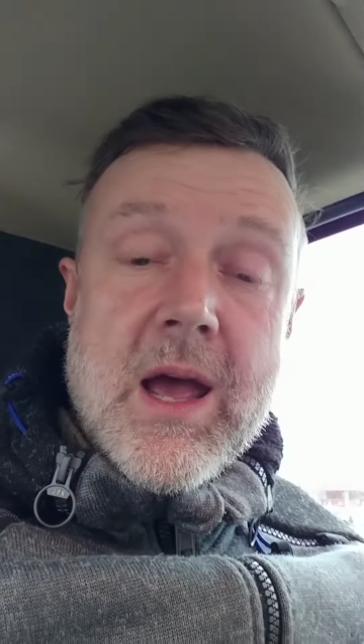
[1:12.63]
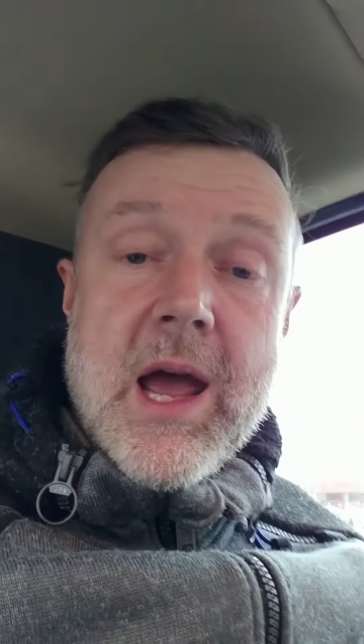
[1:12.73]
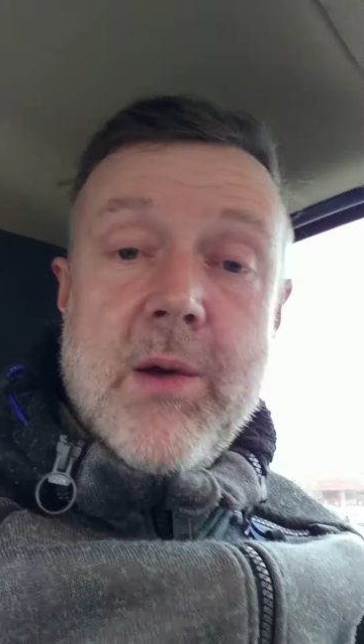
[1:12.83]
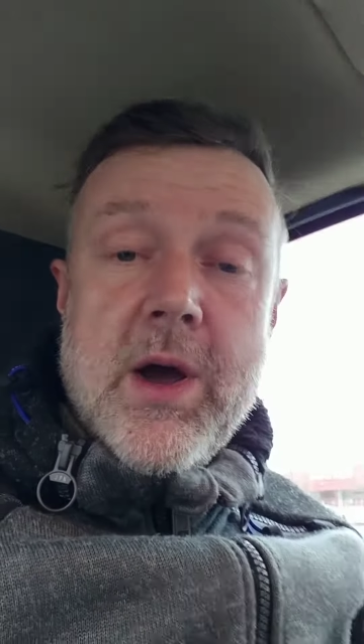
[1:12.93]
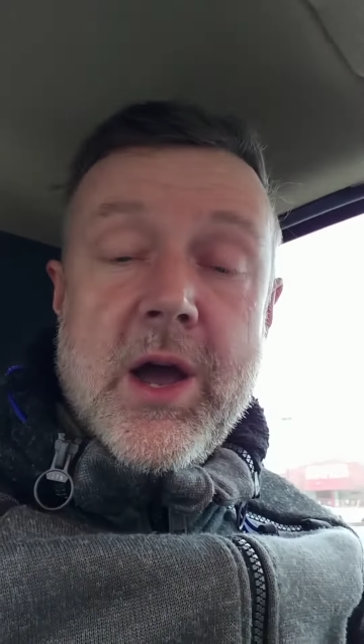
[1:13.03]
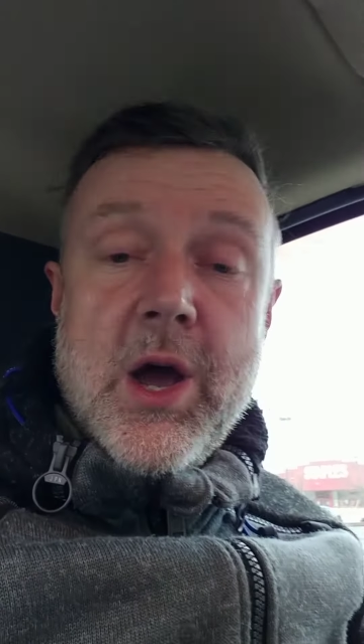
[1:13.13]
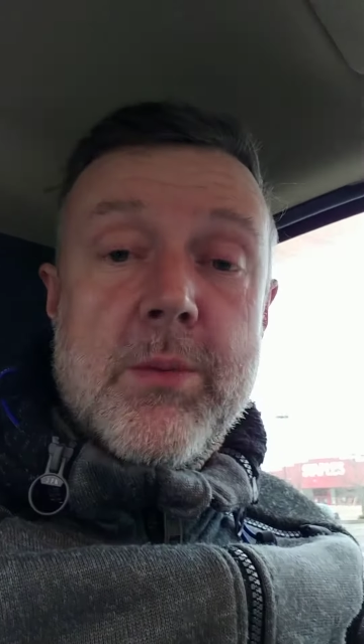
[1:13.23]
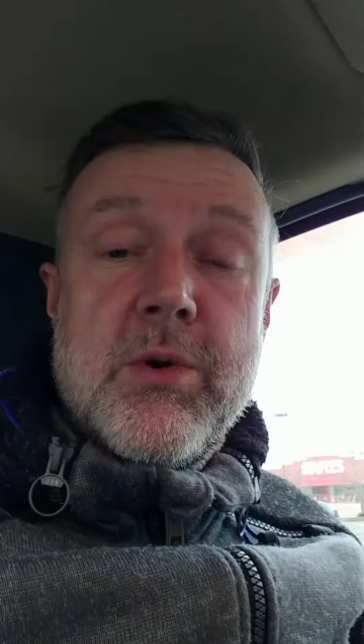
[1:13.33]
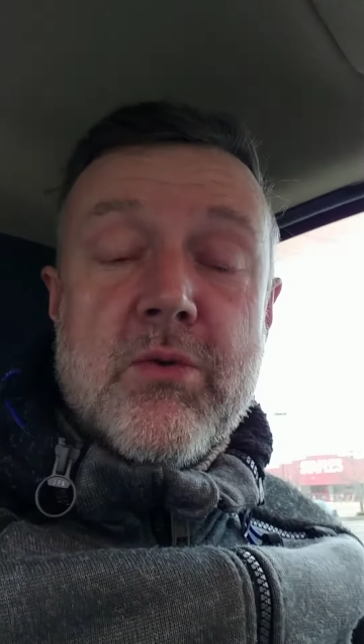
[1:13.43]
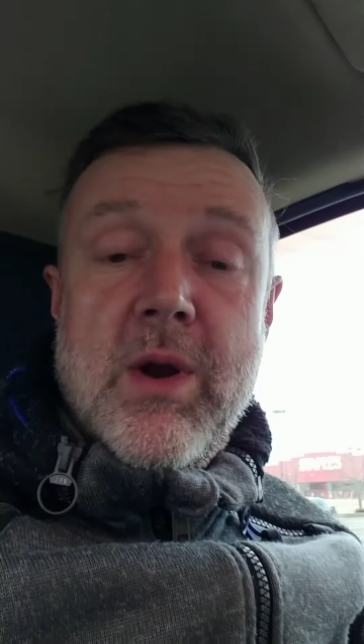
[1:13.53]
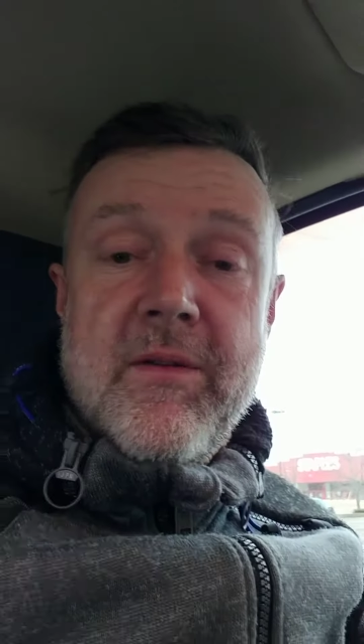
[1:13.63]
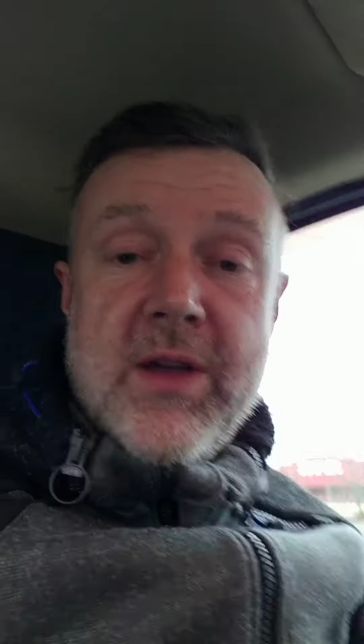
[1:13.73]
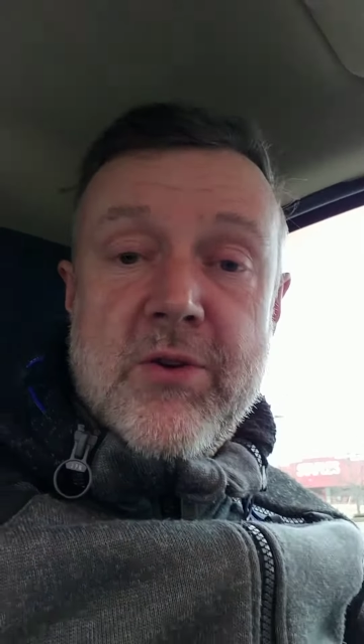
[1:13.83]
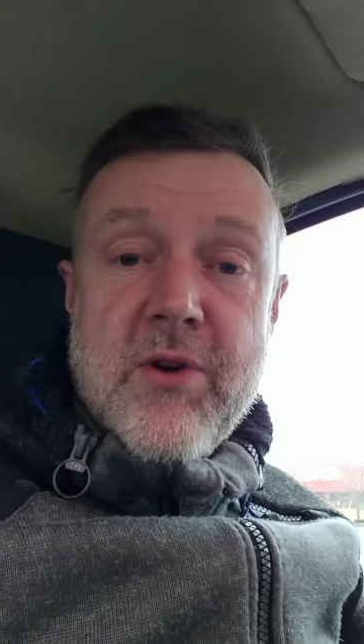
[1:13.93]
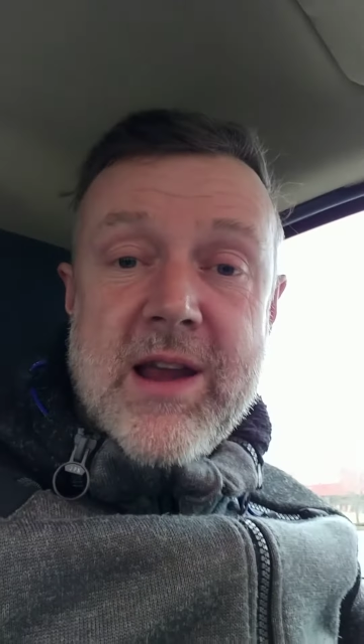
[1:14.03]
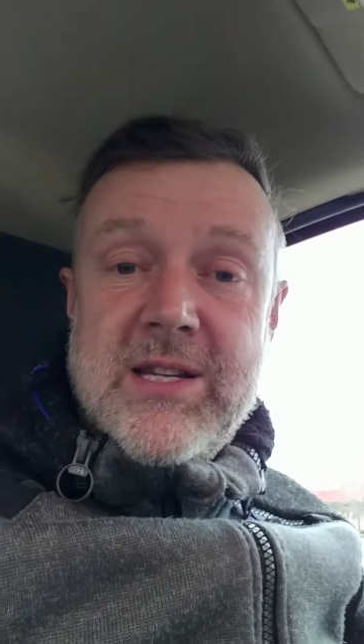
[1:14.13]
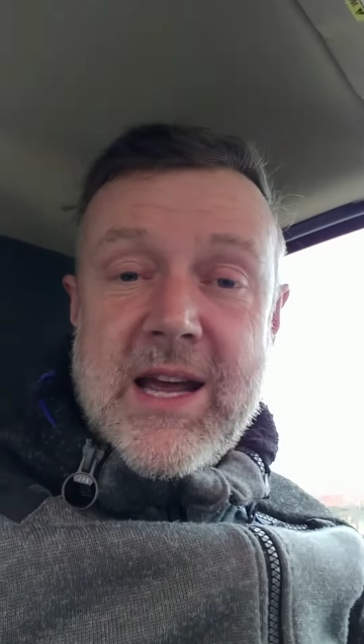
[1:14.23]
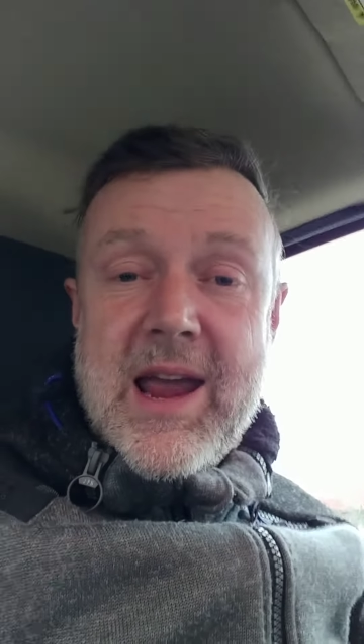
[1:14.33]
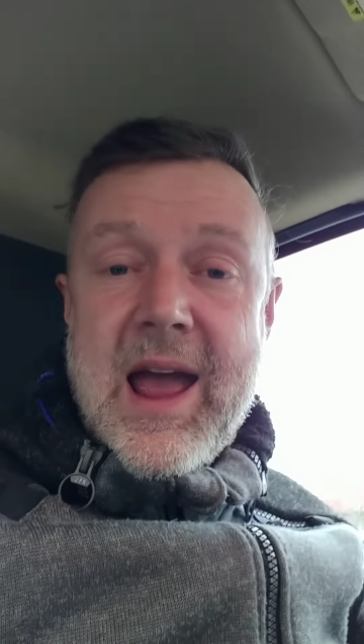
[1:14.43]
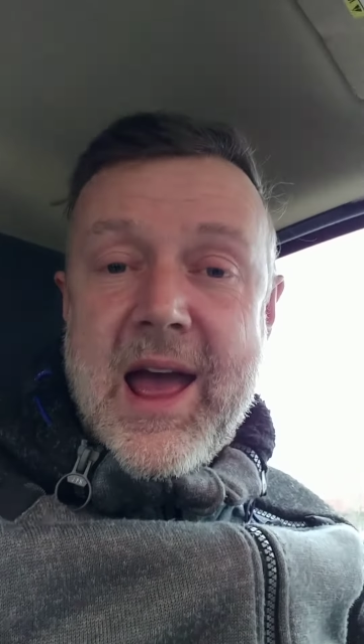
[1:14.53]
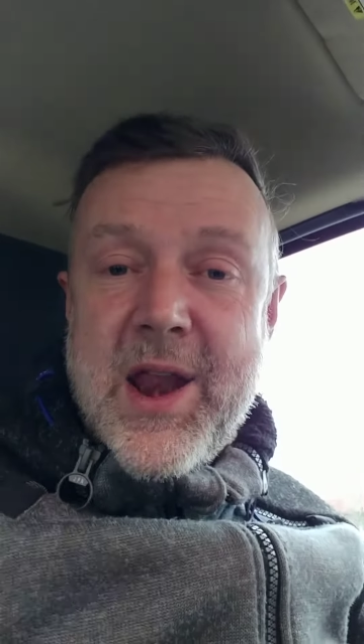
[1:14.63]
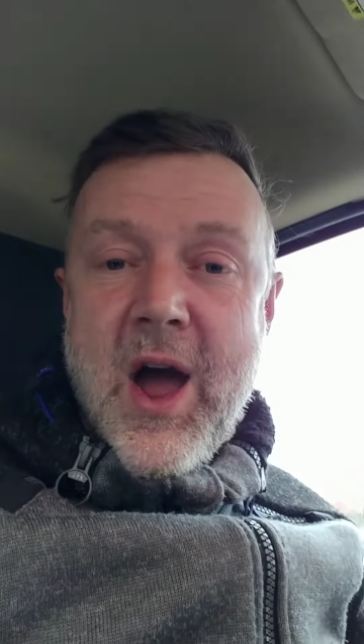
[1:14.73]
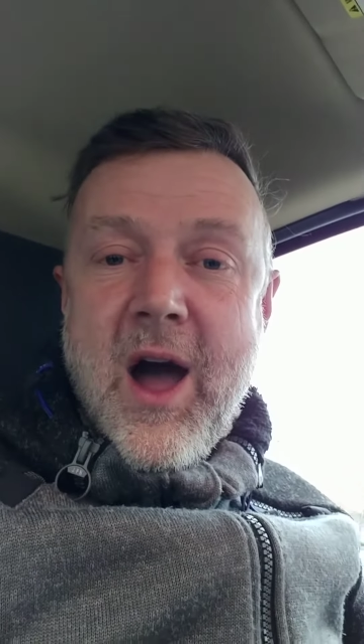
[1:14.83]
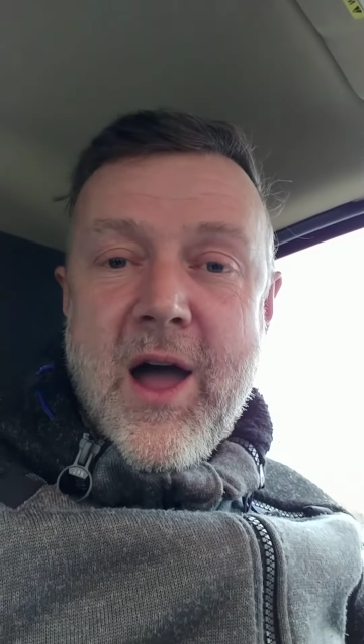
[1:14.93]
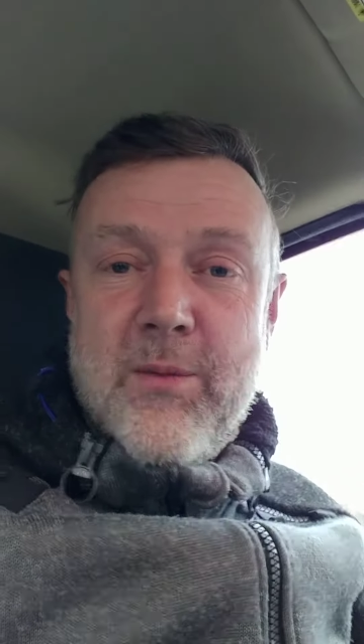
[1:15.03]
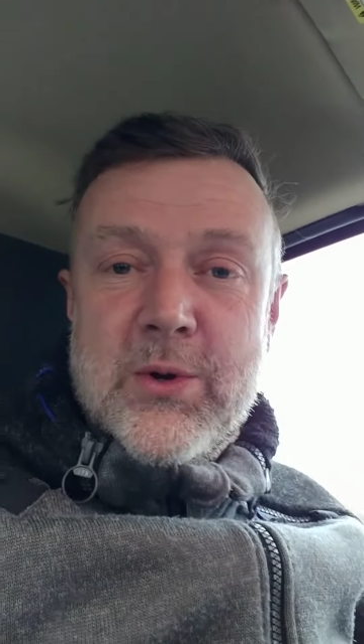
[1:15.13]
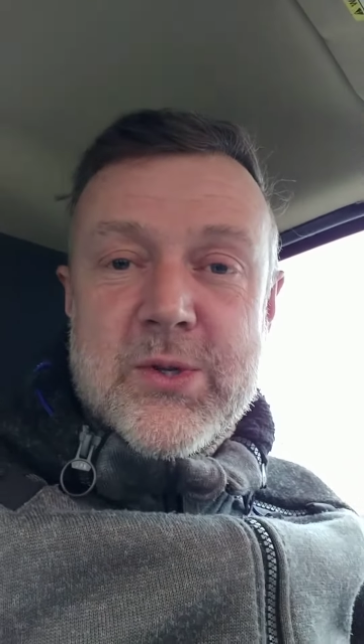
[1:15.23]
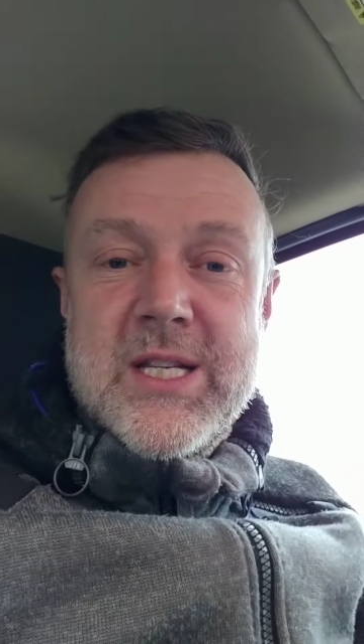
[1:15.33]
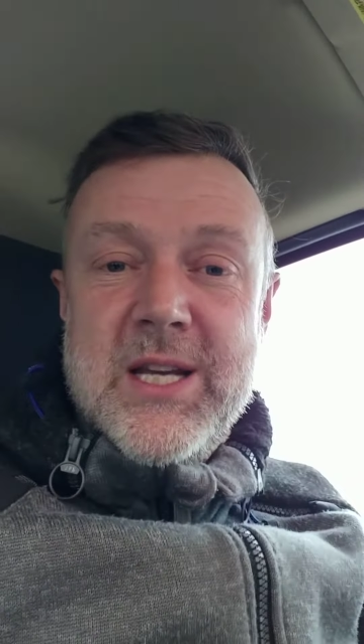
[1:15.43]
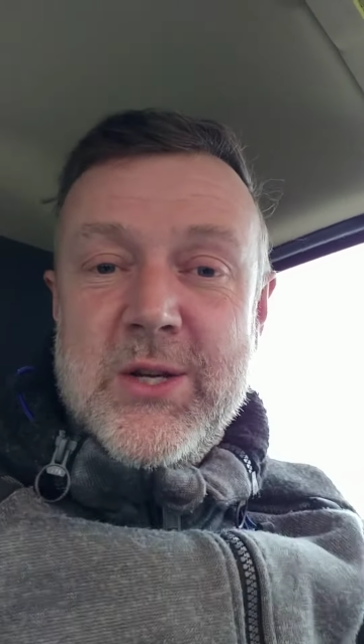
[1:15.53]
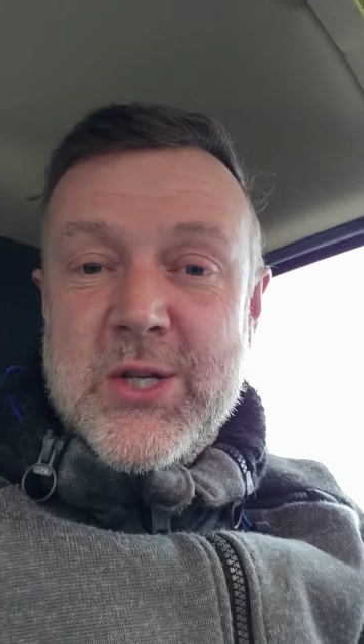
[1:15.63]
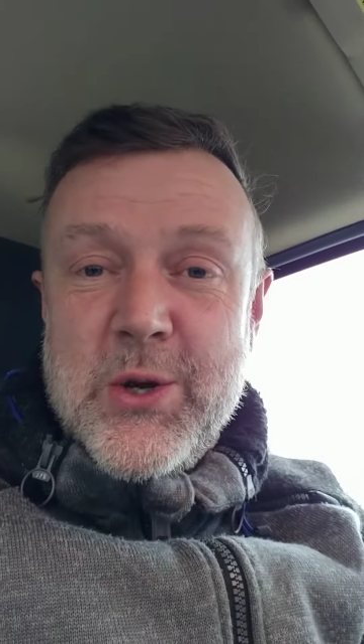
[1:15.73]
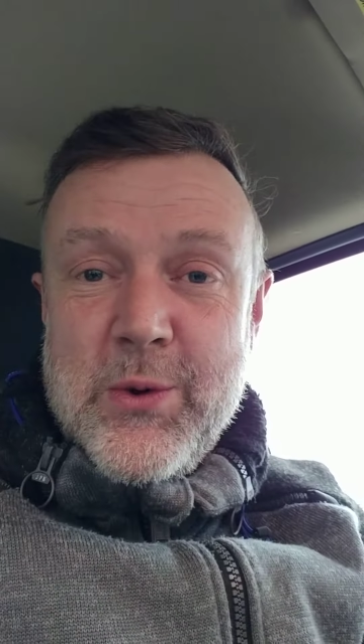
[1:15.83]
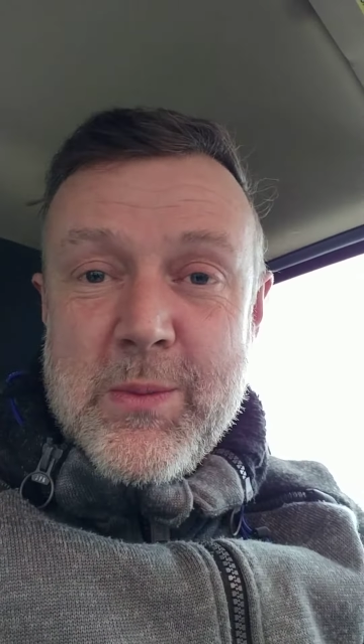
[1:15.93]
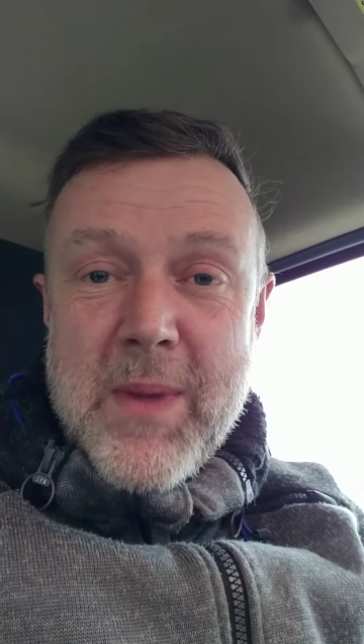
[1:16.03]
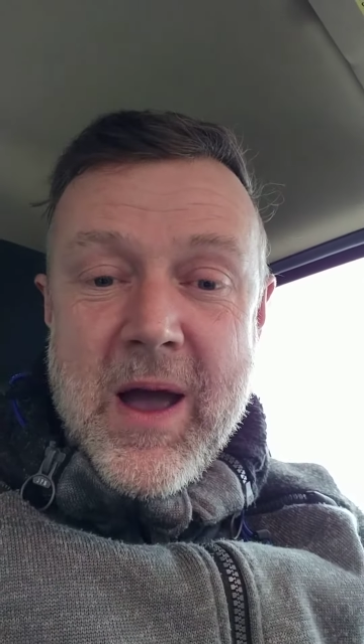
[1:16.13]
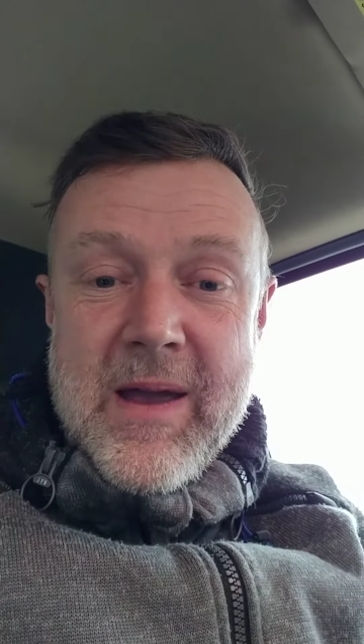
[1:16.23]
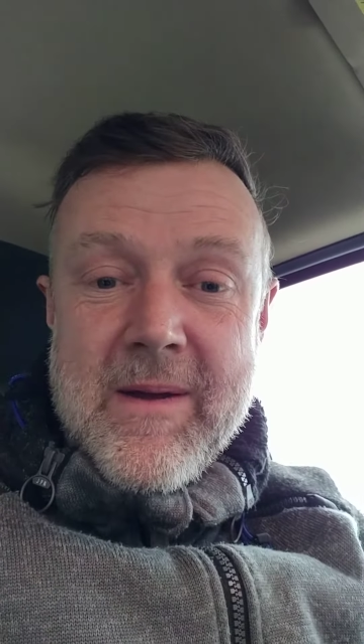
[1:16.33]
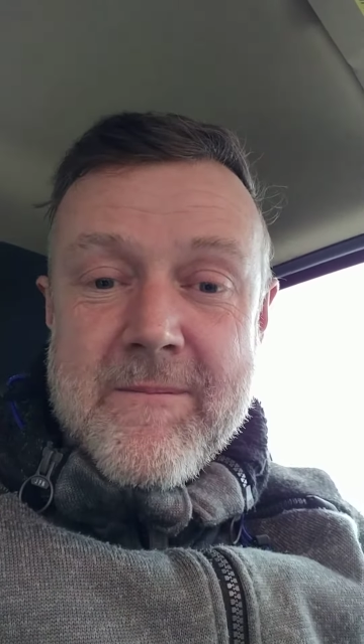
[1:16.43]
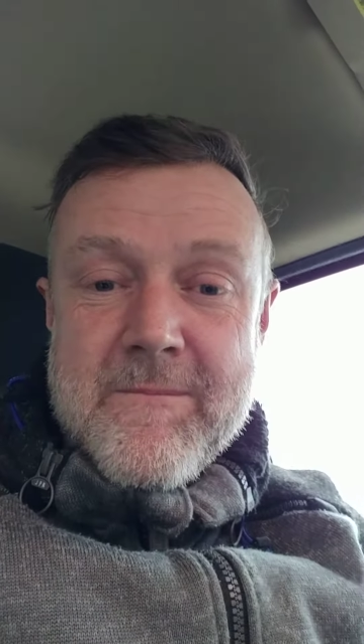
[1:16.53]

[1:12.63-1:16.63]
Anyway, I hope you're all having a great day, and I will see you soon. Bye.